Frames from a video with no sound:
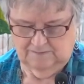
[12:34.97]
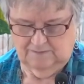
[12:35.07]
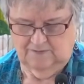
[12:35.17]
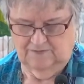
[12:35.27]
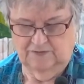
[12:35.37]

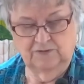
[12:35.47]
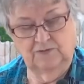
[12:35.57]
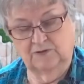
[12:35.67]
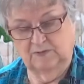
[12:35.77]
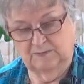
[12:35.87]
or if you
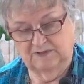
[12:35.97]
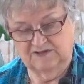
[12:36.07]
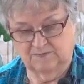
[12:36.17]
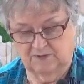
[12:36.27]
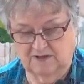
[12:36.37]
knew, you might be
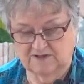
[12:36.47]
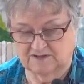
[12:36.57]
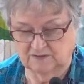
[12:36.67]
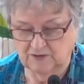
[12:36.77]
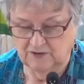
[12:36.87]

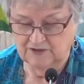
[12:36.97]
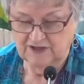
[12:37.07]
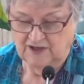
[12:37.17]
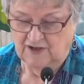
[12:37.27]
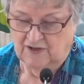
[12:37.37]
surprised to
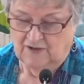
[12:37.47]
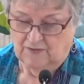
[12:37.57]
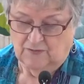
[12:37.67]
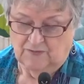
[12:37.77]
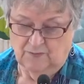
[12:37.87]
learn,
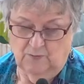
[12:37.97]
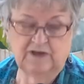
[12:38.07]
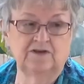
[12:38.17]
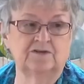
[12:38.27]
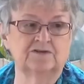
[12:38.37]

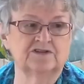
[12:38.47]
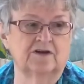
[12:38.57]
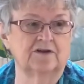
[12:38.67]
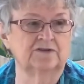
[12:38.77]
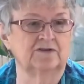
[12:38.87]
we
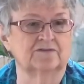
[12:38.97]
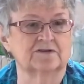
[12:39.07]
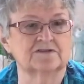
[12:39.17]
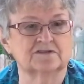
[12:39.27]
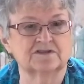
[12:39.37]
Unitarian
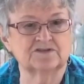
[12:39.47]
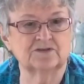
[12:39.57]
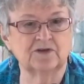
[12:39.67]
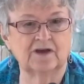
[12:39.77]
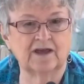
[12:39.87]
Universalists
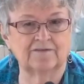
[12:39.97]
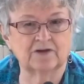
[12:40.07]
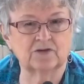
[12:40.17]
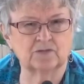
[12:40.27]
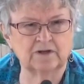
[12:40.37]
do not have
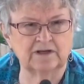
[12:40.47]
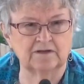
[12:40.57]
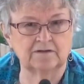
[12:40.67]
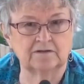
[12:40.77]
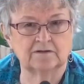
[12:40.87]
a
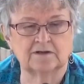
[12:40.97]
creed.